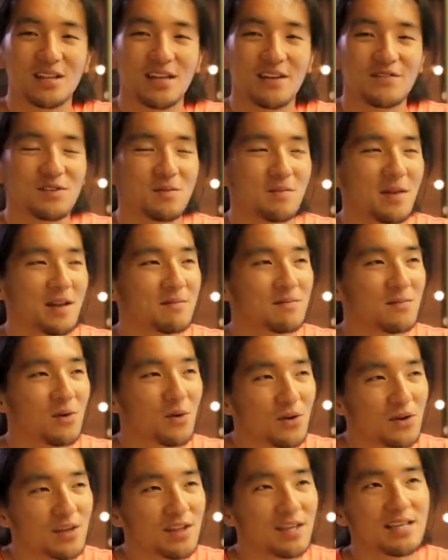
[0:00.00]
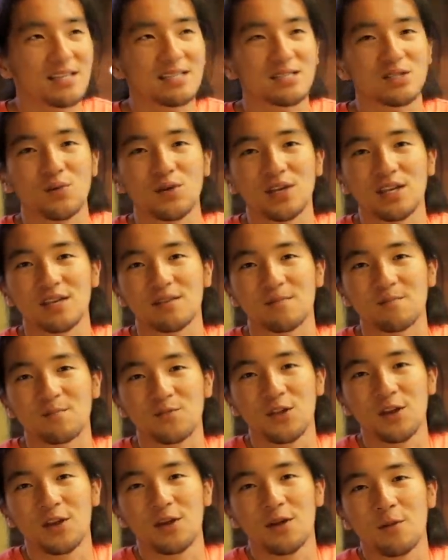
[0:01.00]
We'd love to make more of these so we can
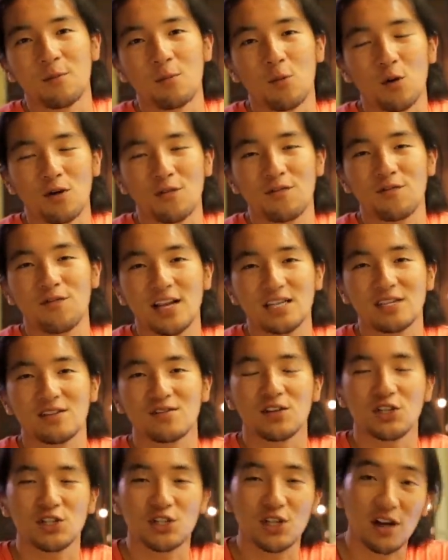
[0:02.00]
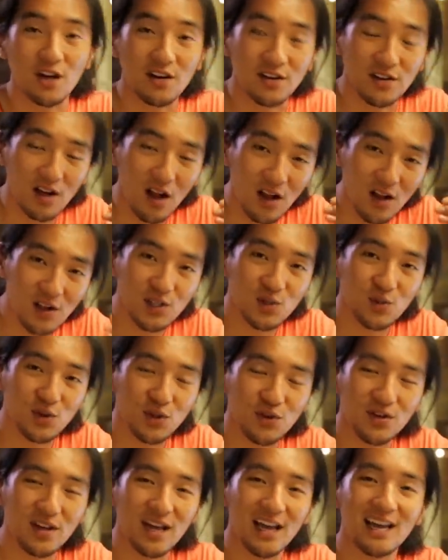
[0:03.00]
more effectively share our knowledge
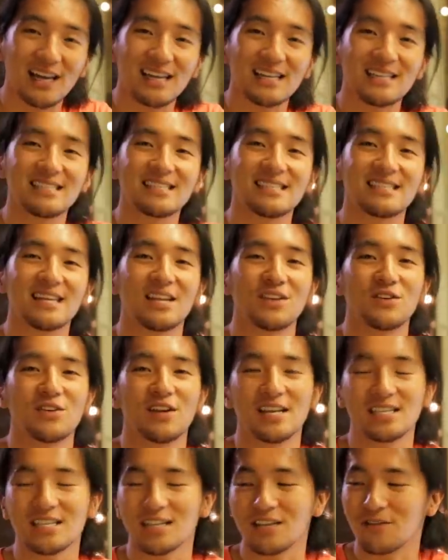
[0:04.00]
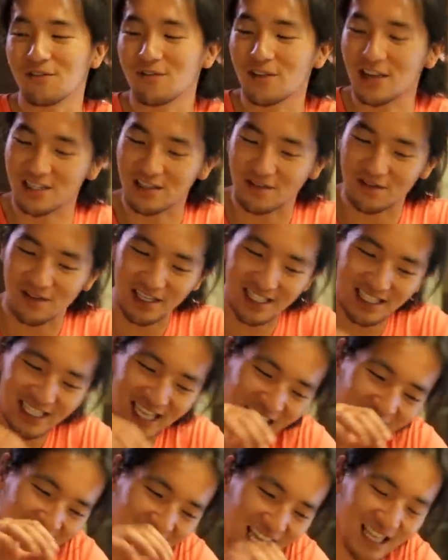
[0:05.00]
with you guys and you guys can effectively
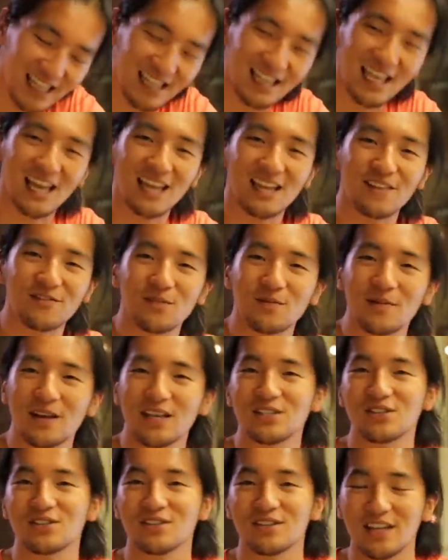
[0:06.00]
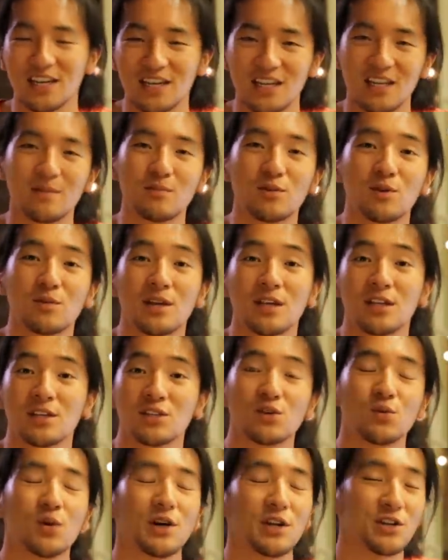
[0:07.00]
take that information and implement
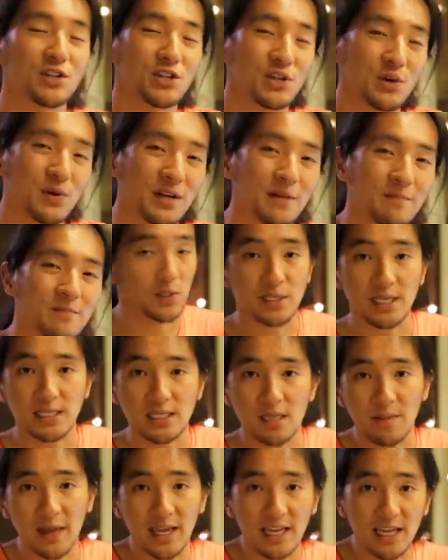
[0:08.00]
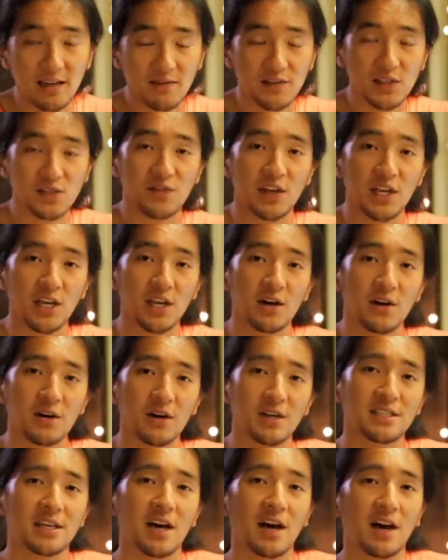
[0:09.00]
into what you're doing. So since the making of this
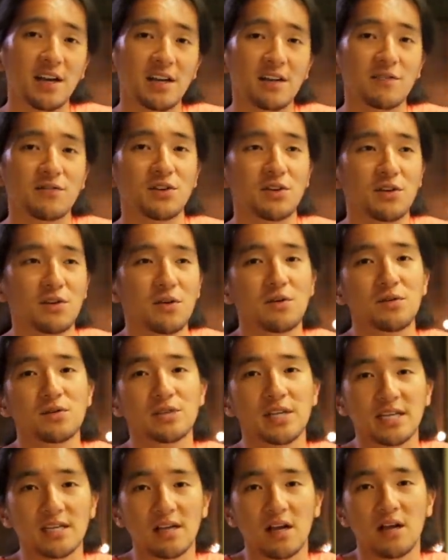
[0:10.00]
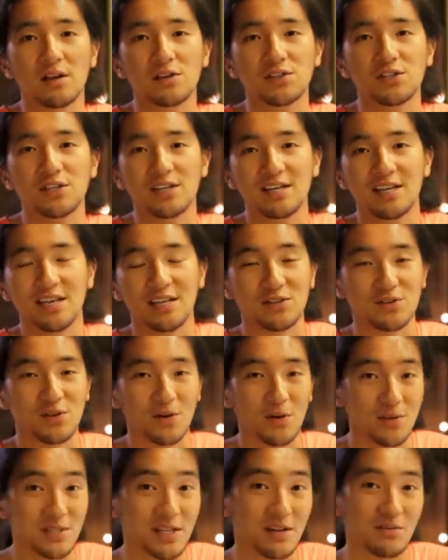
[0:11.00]
video, a ton of new technology and
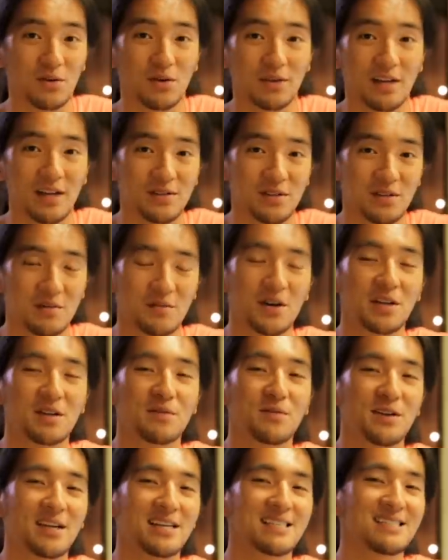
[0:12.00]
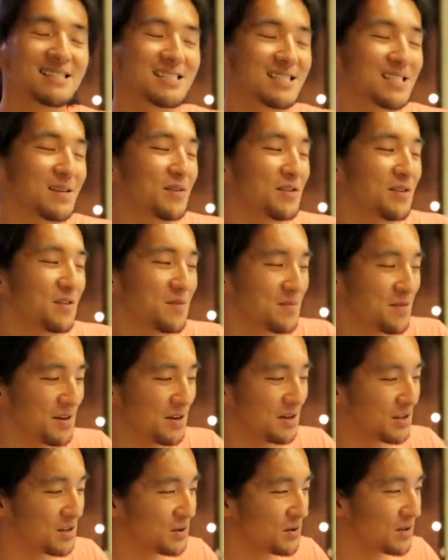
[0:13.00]
drones have rolled out to the marketplace, some of them
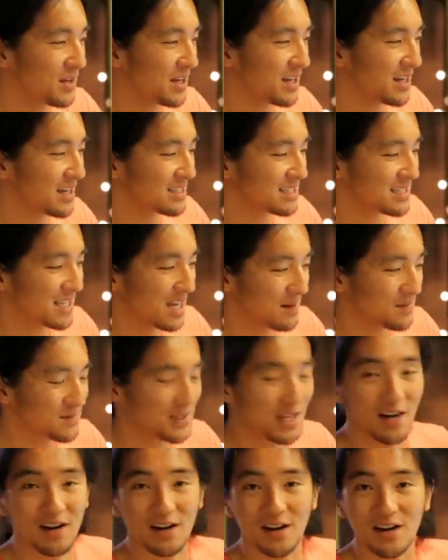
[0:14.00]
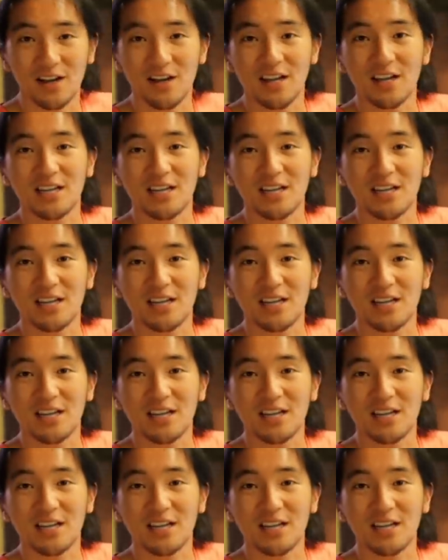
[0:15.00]
including setups that are